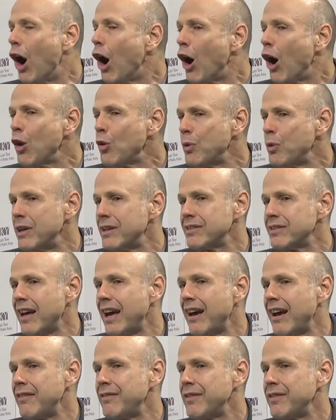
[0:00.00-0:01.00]
always
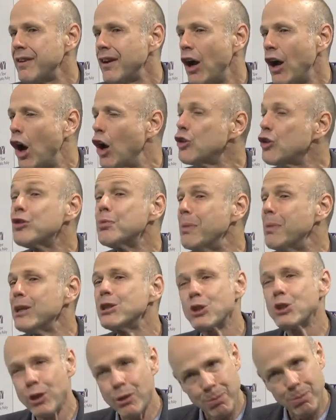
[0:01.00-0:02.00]
have a
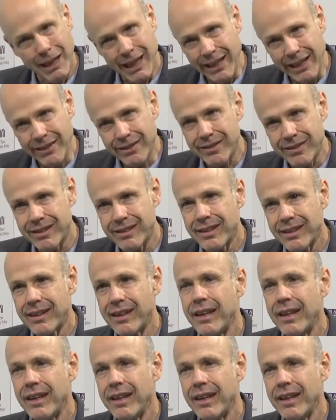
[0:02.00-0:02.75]
special place,